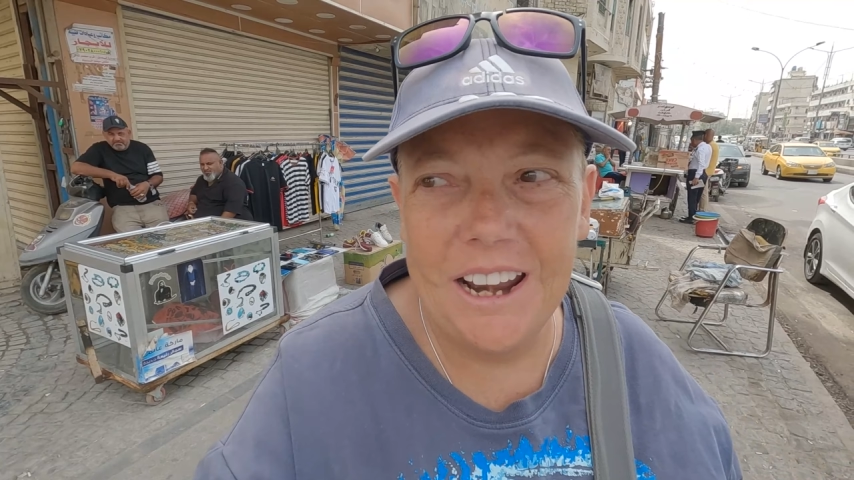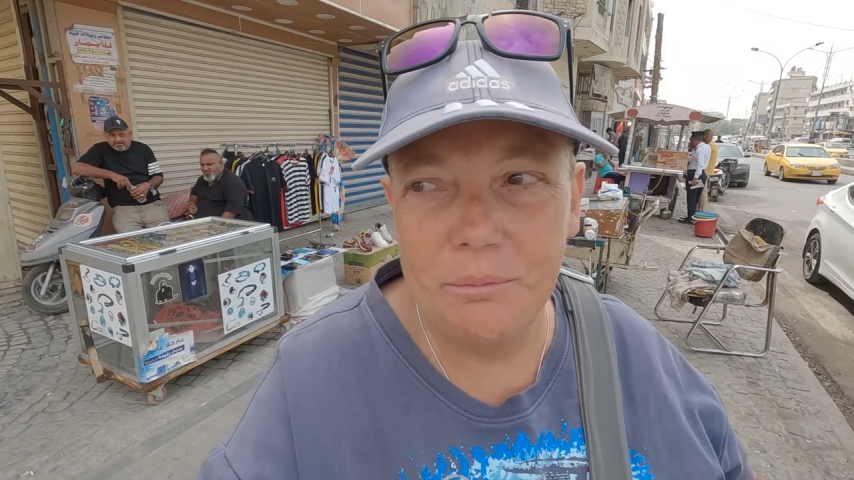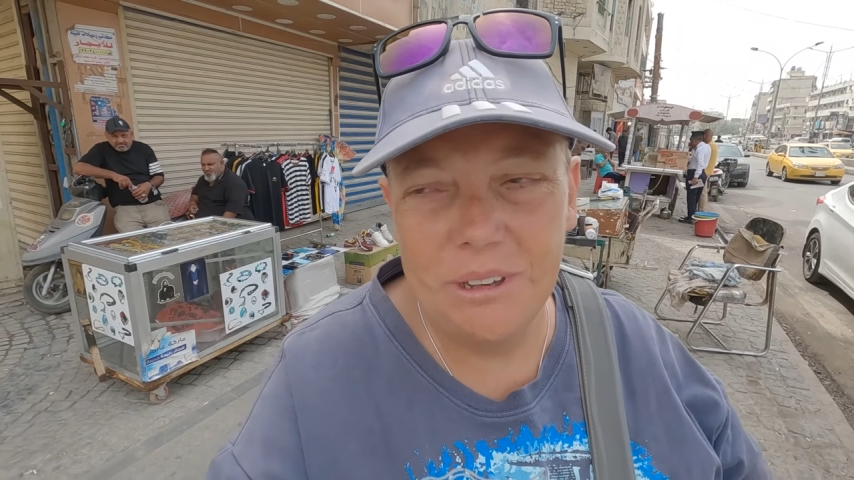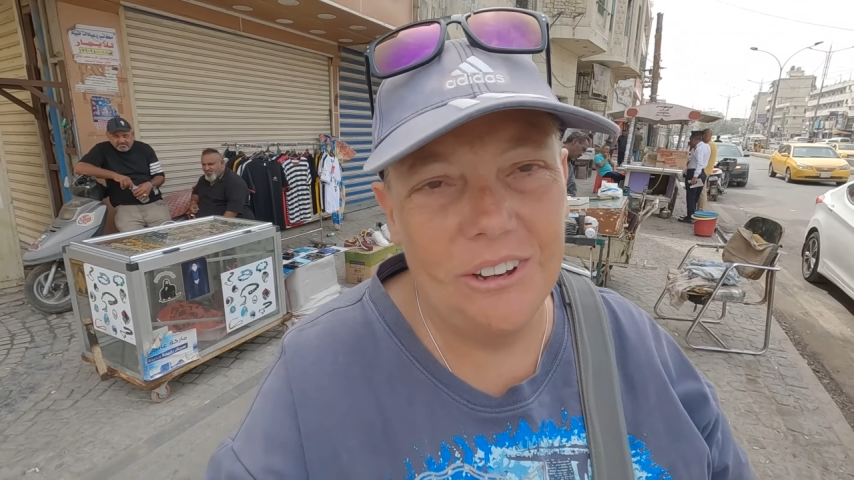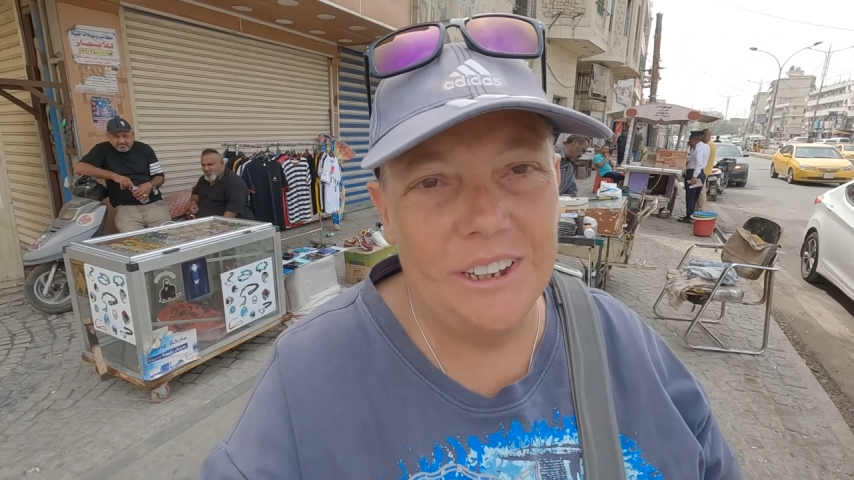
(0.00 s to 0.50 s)
and
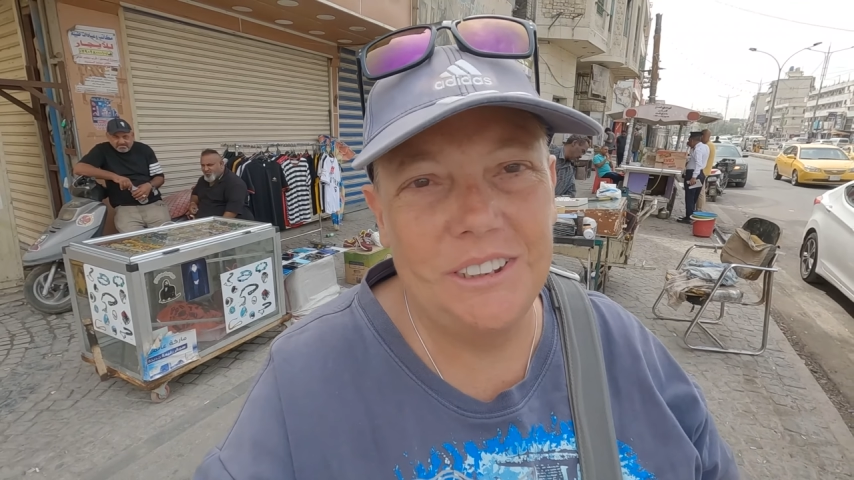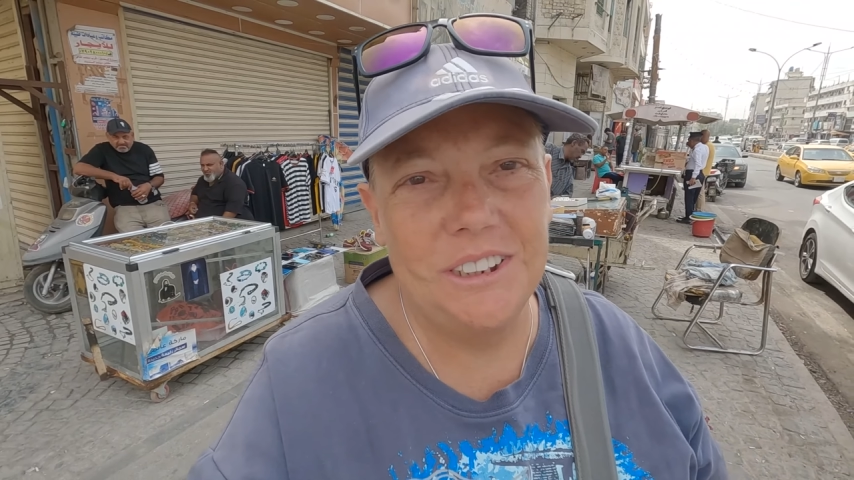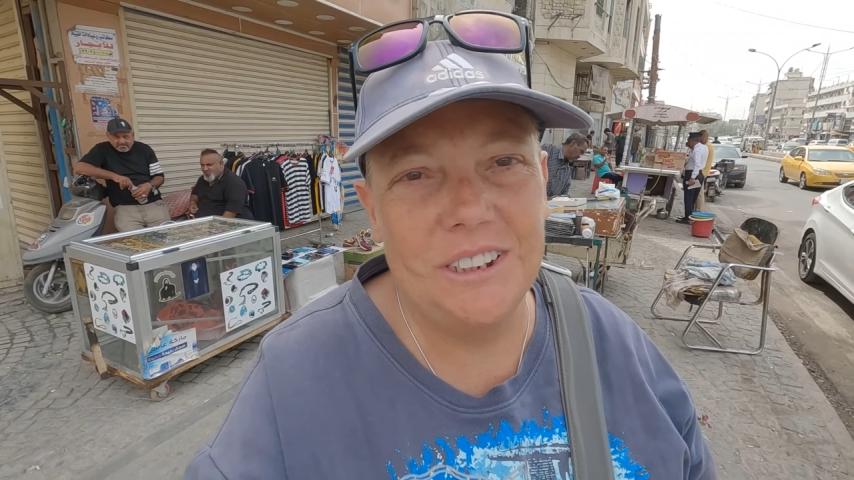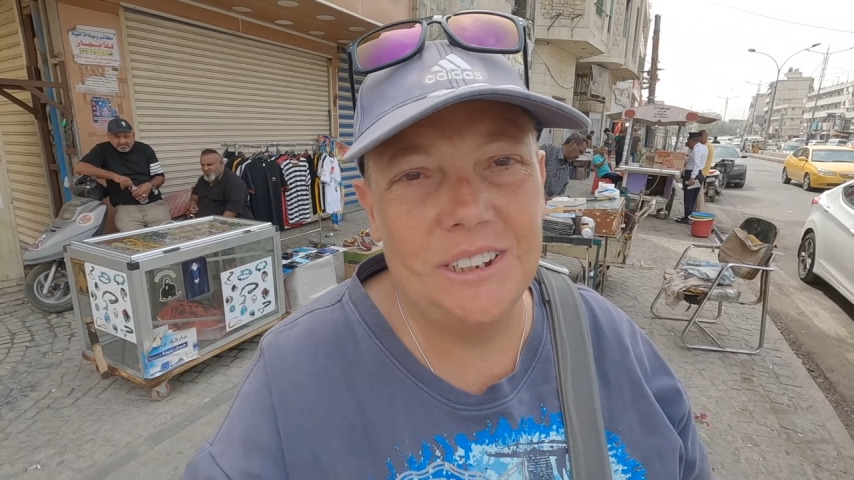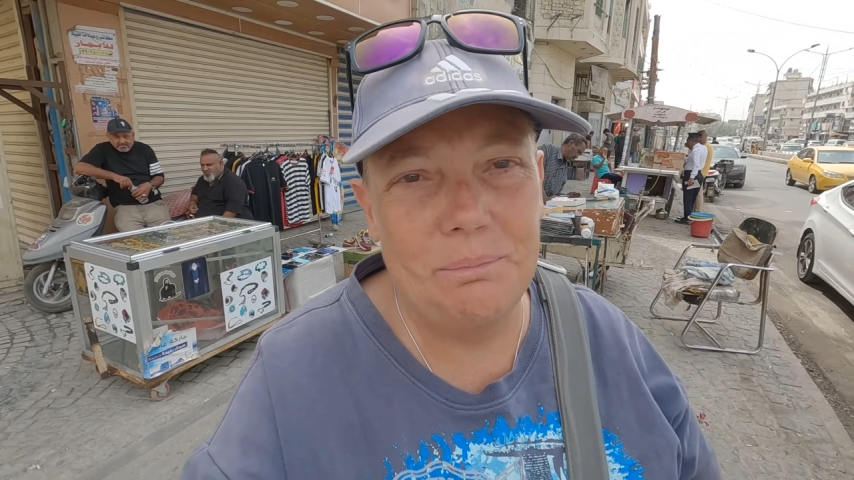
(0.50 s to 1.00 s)
I'm going
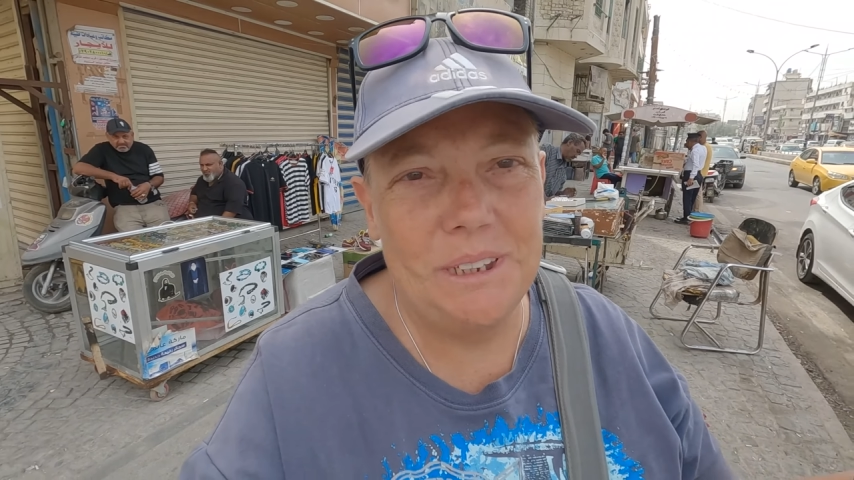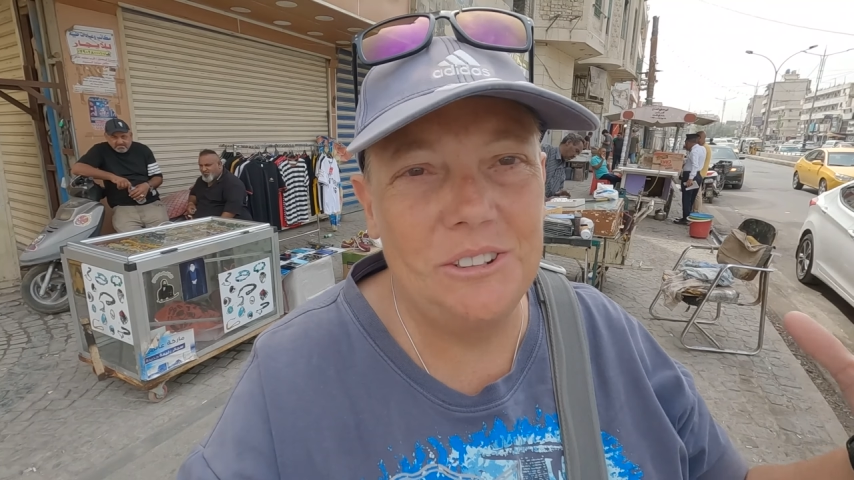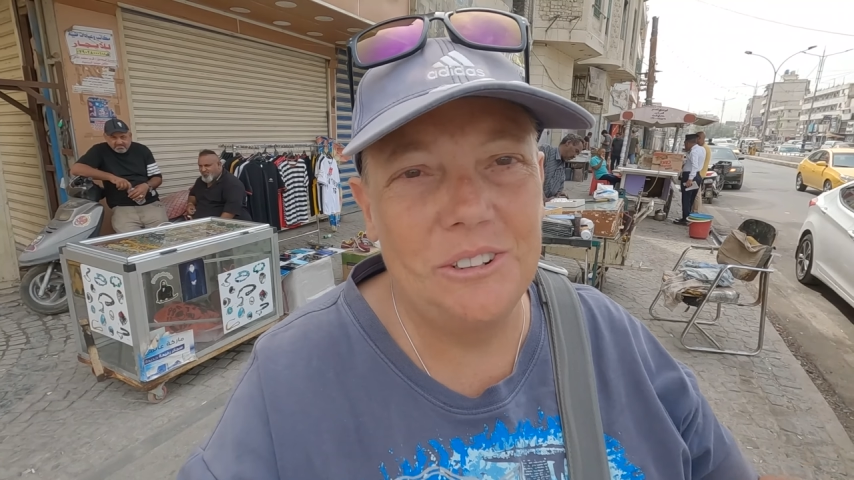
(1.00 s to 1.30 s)
to be